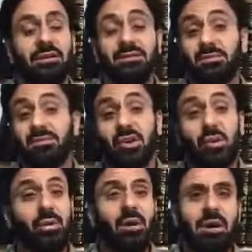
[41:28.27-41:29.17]
So I'm
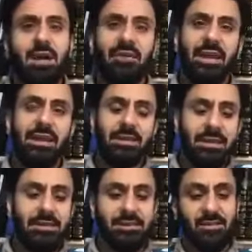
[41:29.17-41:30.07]
sorry, we can't have our cake and eat it.